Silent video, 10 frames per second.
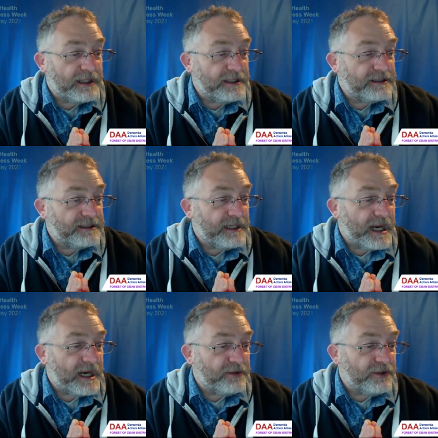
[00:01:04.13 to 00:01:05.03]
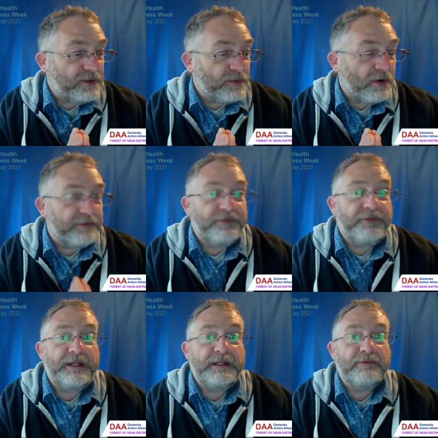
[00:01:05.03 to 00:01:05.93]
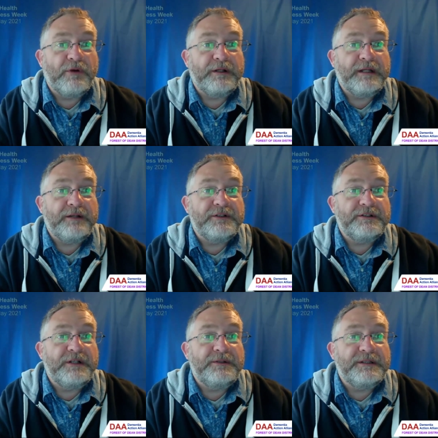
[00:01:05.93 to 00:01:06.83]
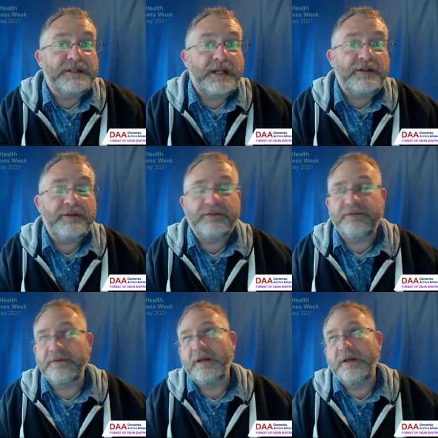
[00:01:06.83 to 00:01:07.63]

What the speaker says: in, see how you are feeling right now. Just notice how if